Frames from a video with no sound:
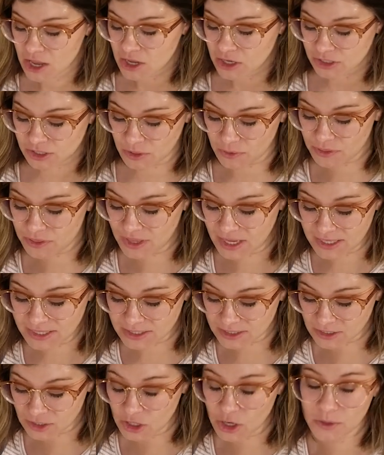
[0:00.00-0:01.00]
So
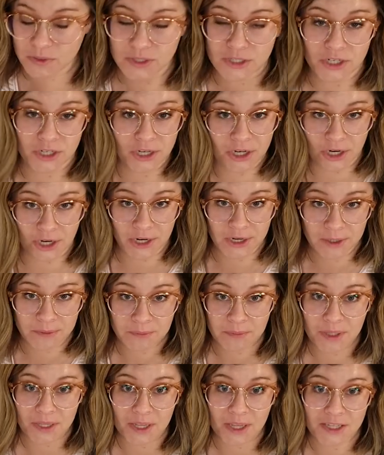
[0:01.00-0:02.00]
this goes to her
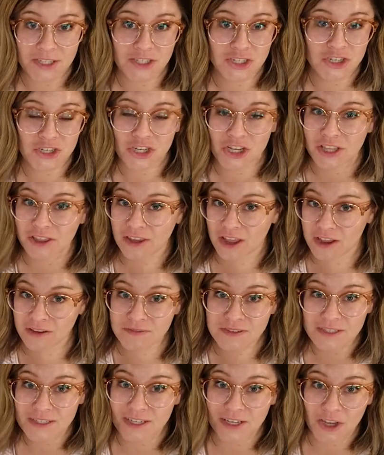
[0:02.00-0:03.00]
because she
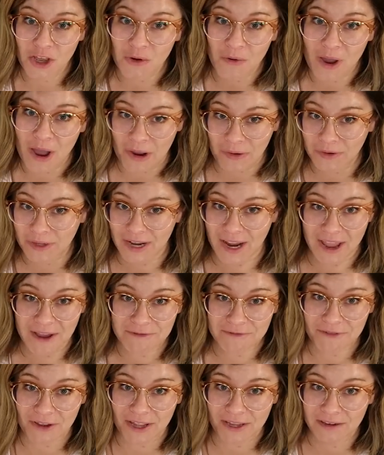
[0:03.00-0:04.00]
loves to go out and have
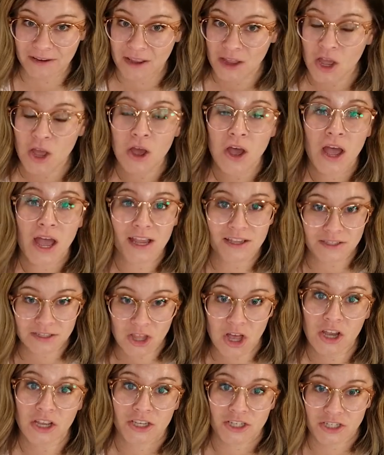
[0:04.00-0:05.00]
fun as
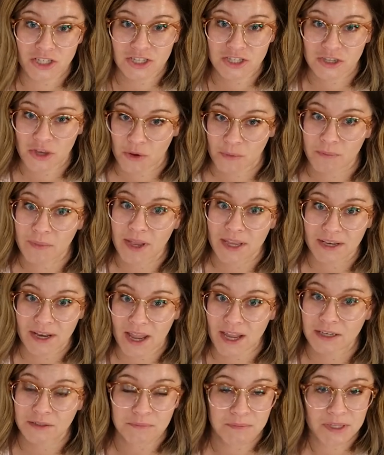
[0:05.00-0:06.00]
long as she's home by
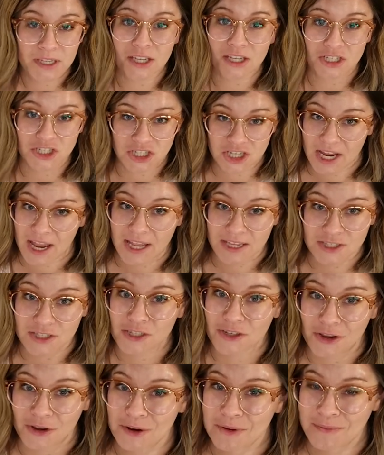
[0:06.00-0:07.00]
9 because she has to
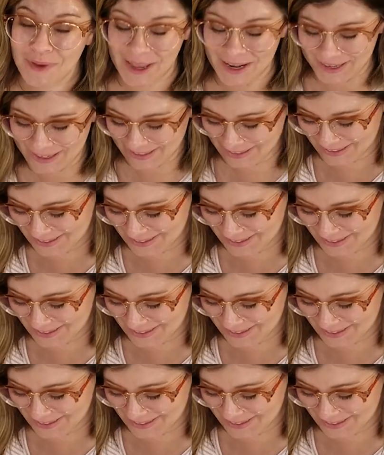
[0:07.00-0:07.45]
go to bed.